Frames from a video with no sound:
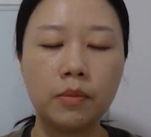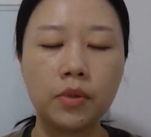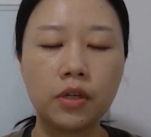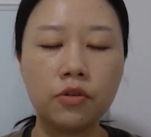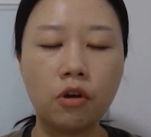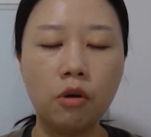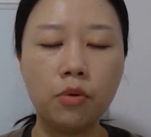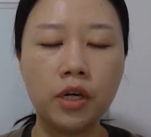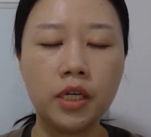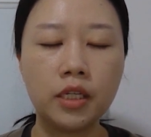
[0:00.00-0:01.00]
because your
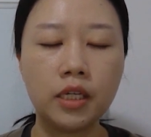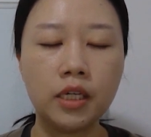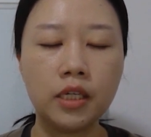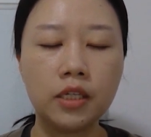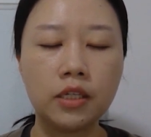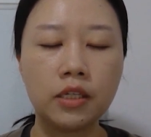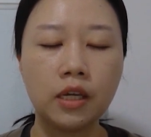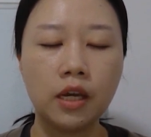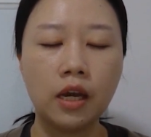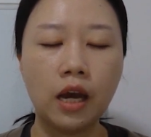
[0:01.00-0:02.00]
word is
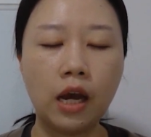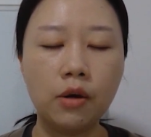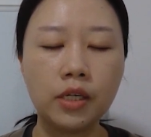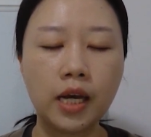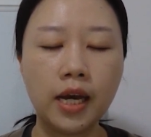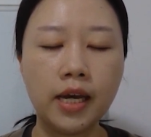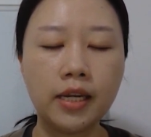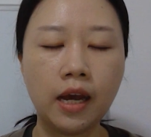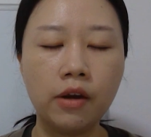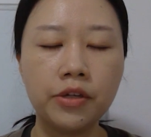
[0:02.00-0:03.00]
our
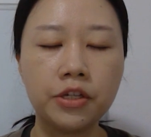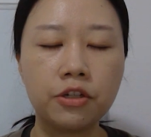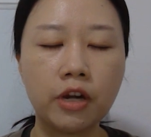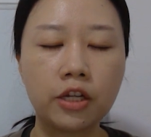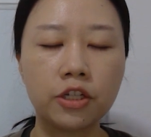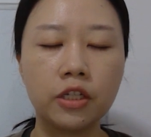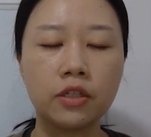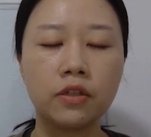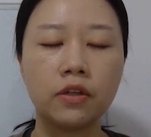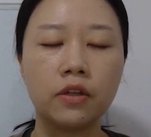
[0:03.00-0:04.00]
guide, our
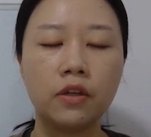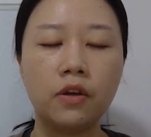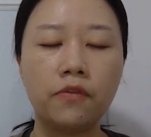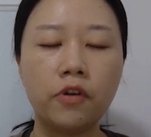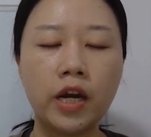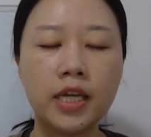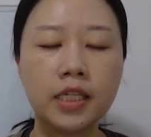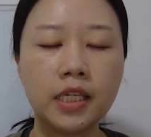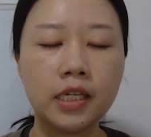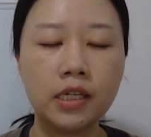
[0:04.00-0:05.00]
instruction for us
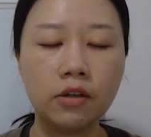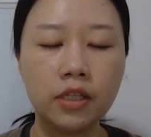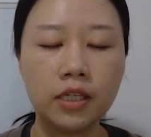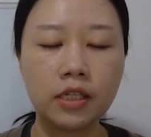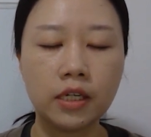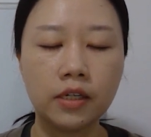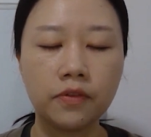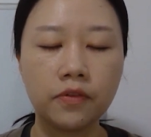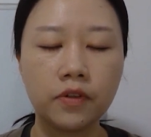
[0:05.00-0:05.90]
here on this earth.